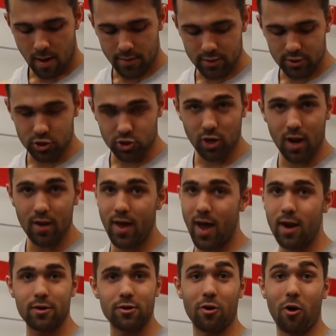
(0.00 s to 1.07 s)
and then just try
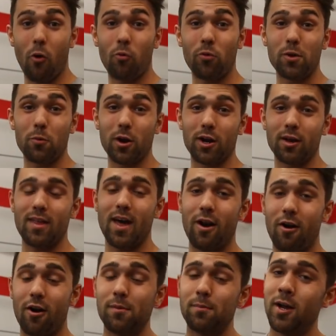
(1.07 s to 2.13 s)
that and you're only working that
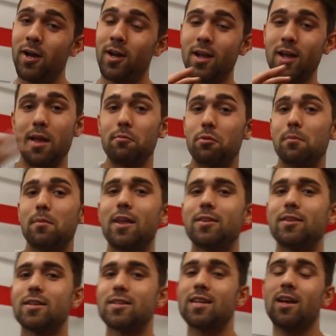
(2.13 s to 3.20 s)
arm.
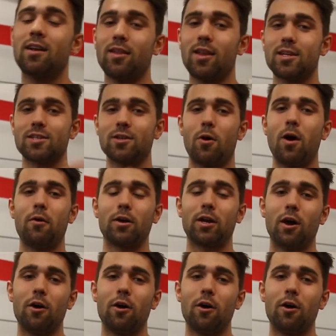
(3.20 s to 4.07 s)
Implement this, let us know how it